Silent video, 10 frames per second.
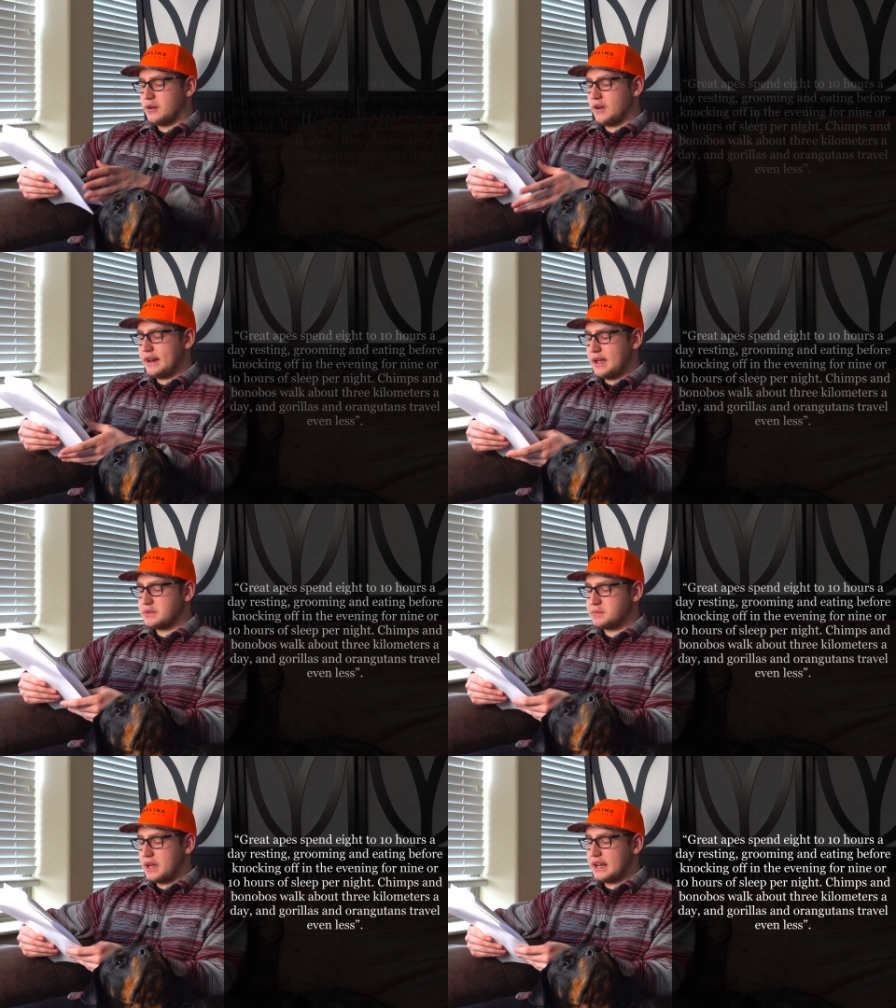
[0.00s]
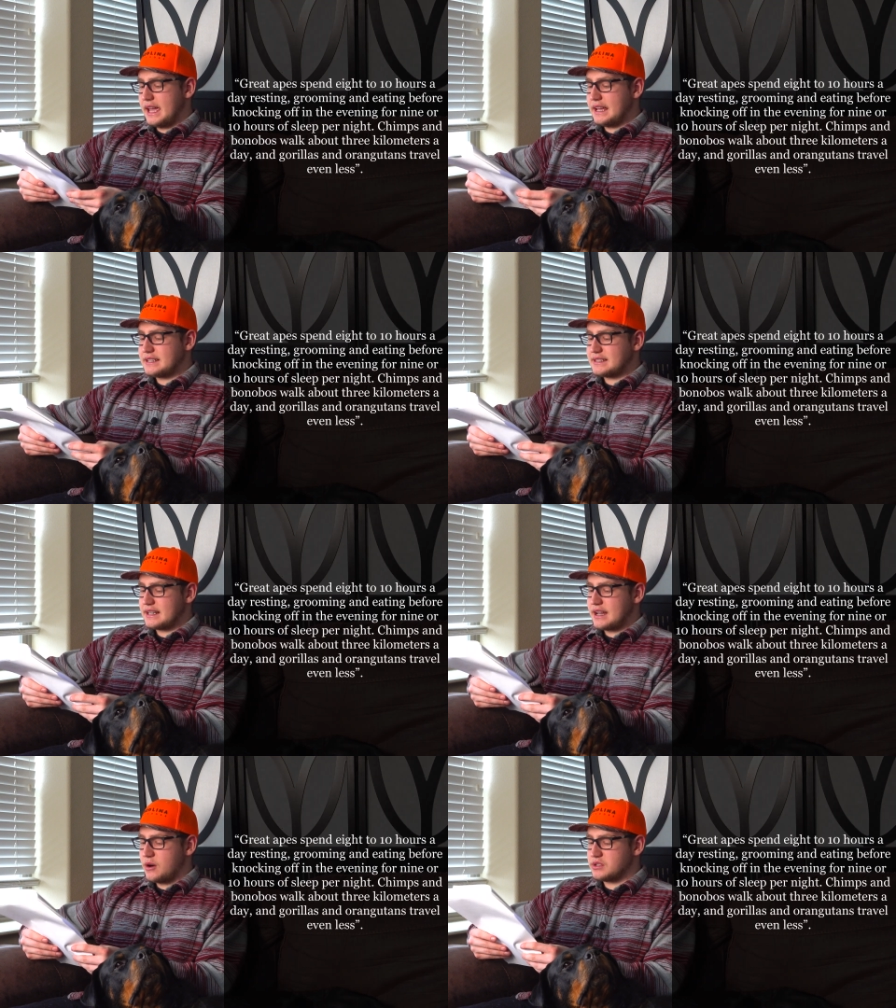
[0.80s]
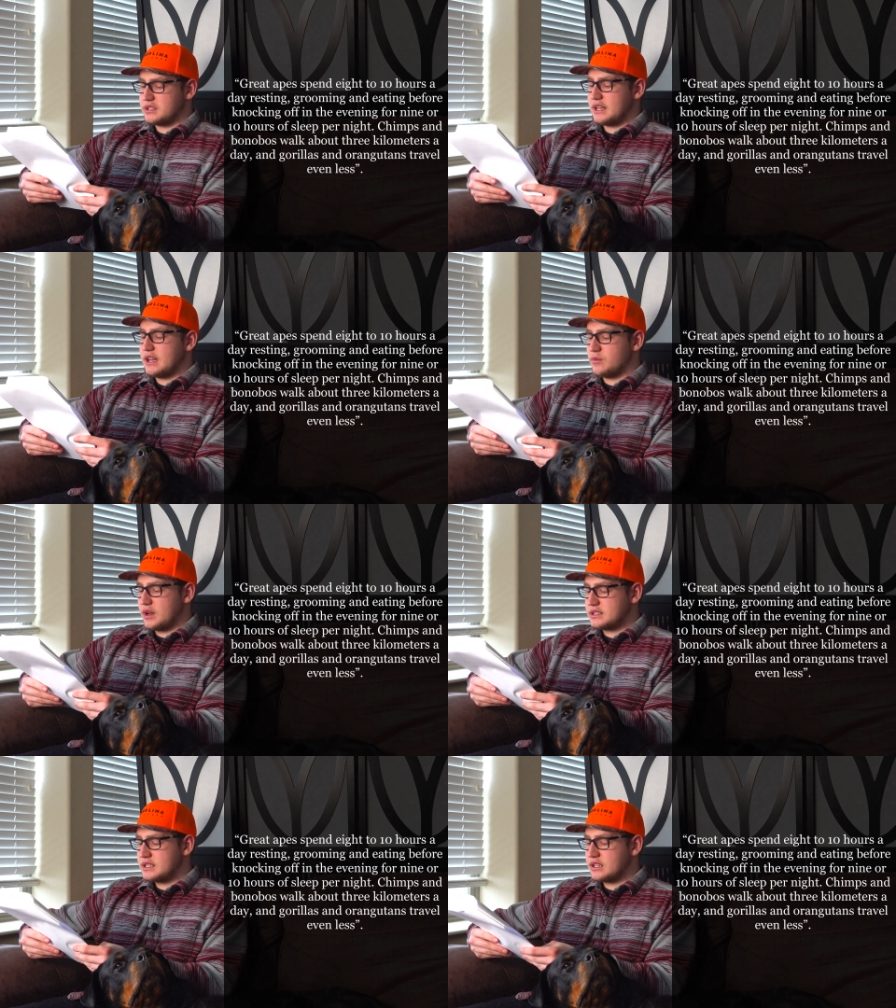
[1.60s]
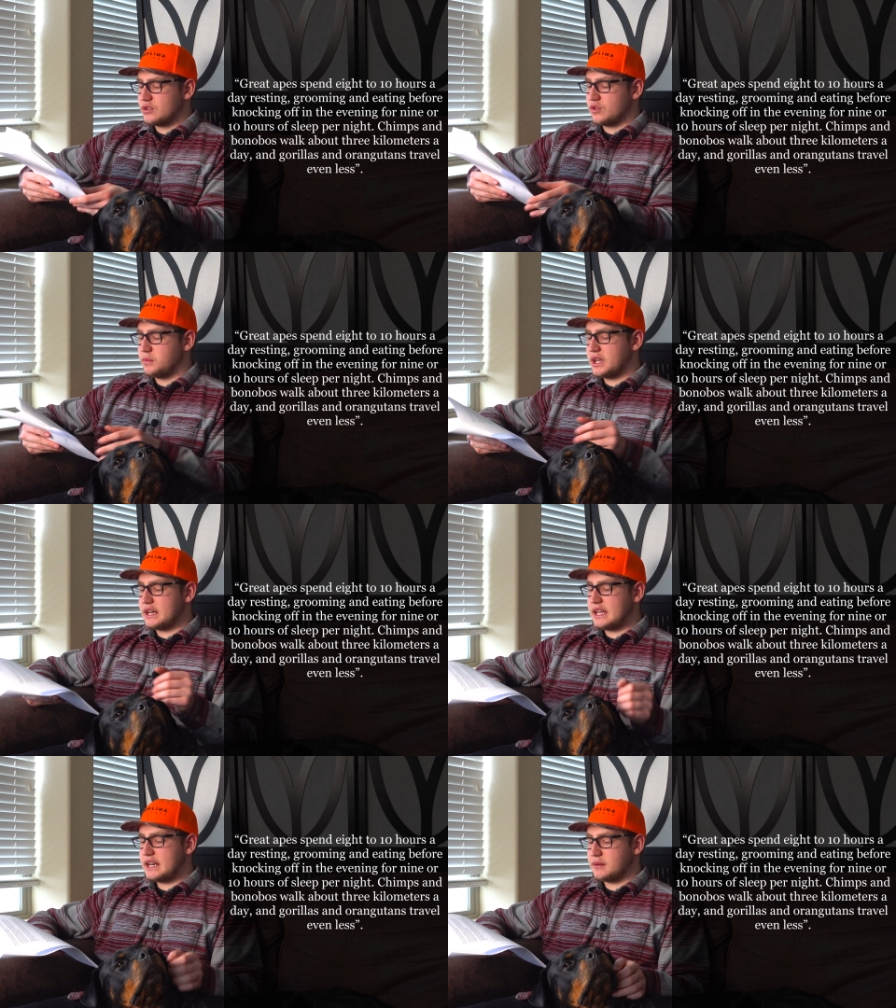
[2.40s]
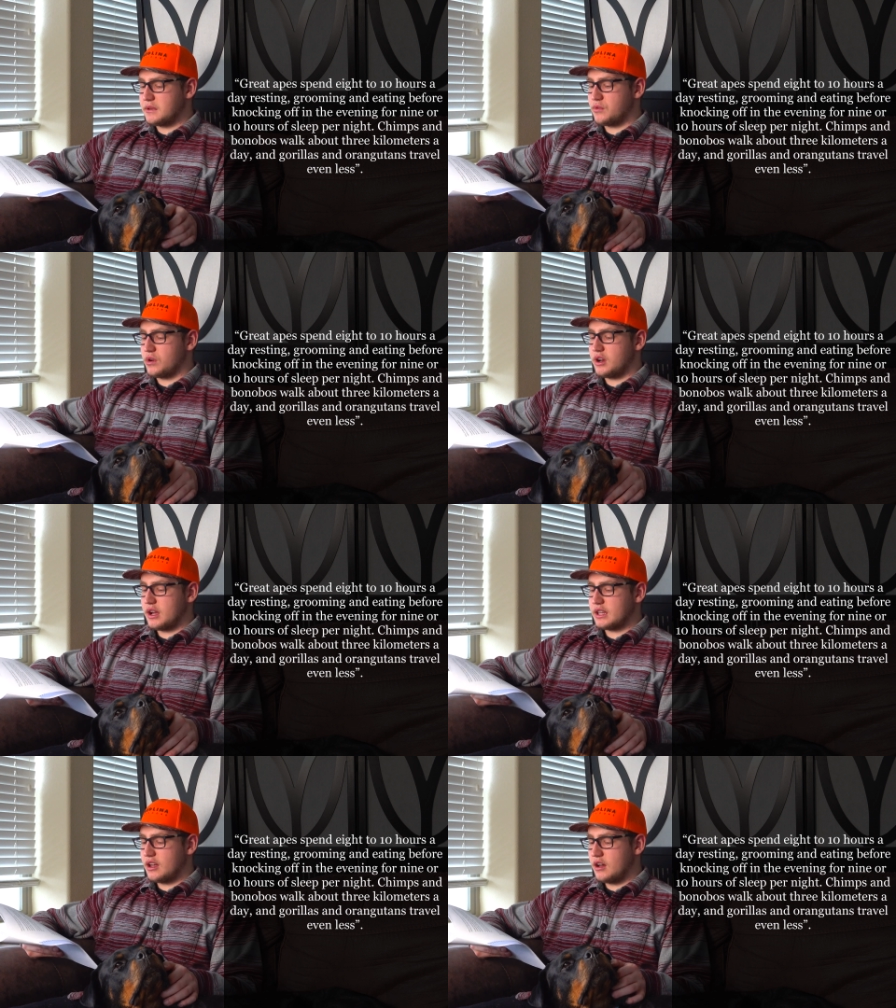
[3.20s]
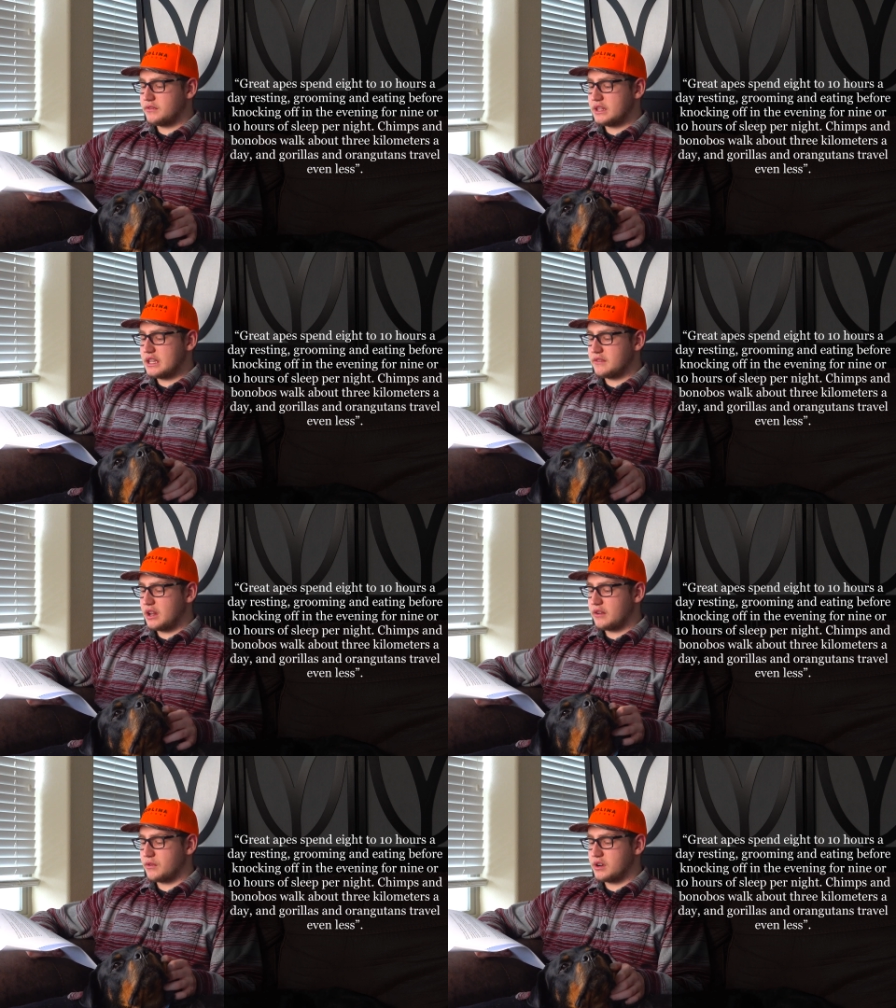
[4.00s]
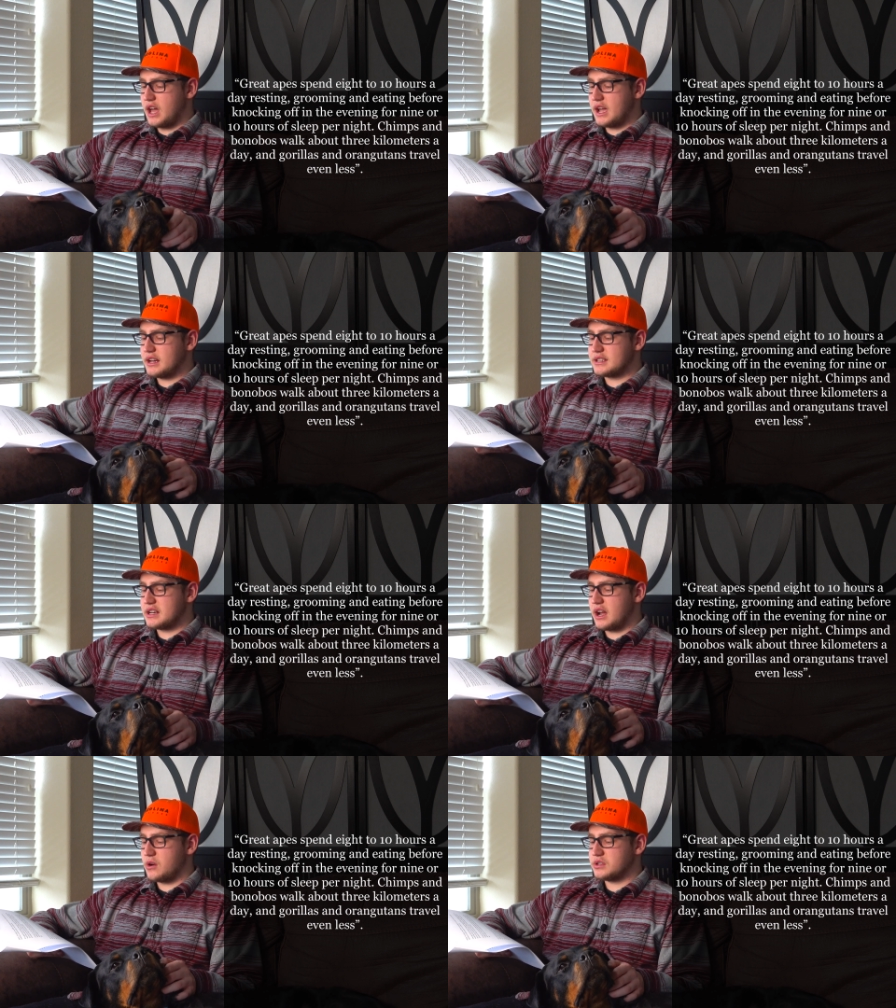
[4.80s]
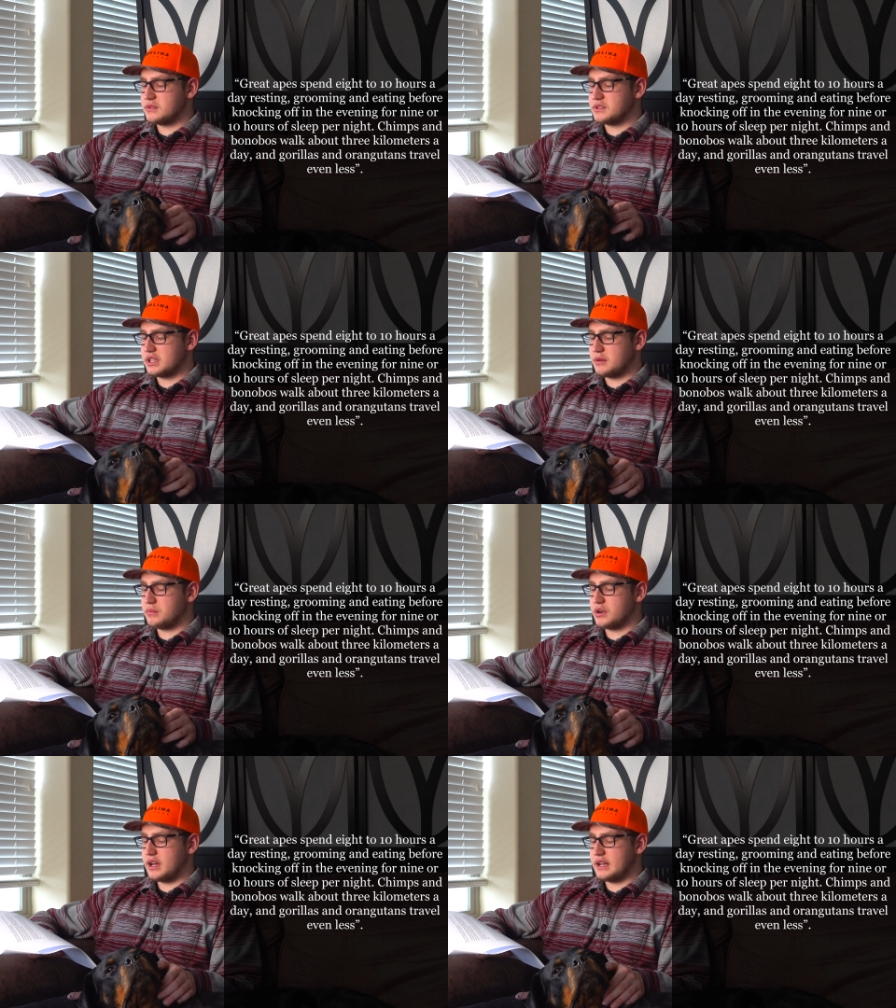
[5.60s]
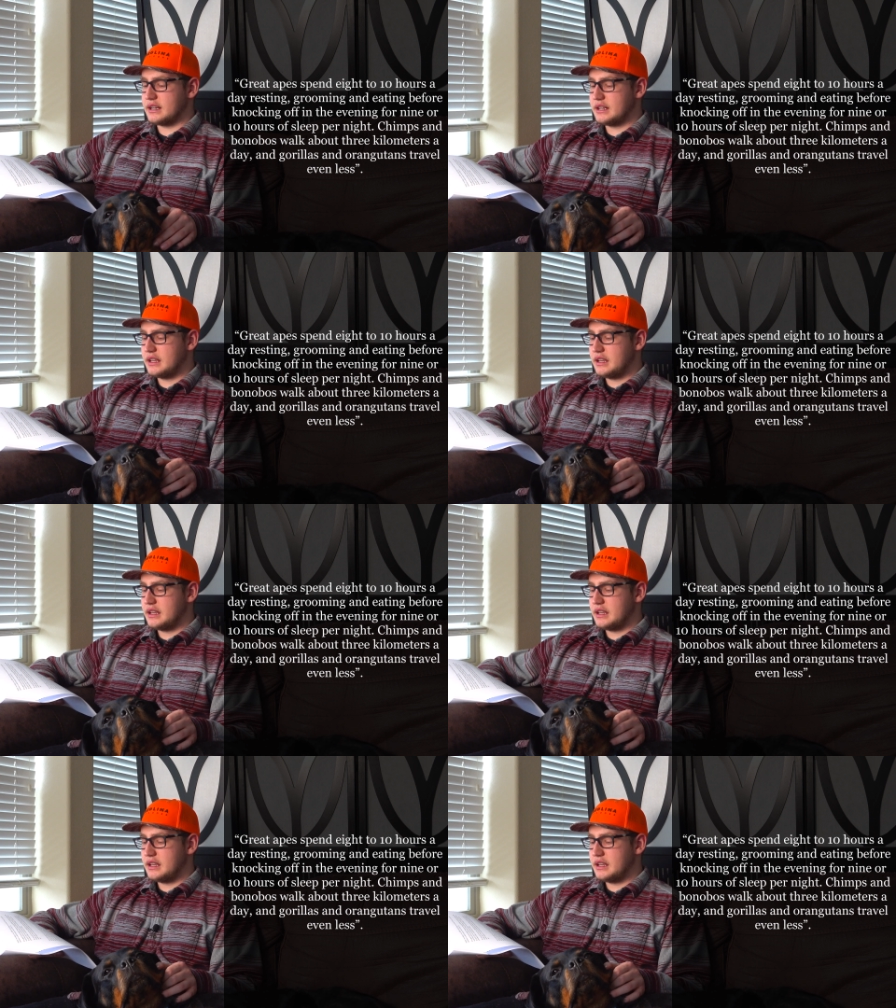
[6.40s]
"Great apes spend 8 to 10 hours a day resting, grooming, and eating before knocking off in the evening for 9 to 10 hours of sleep per night.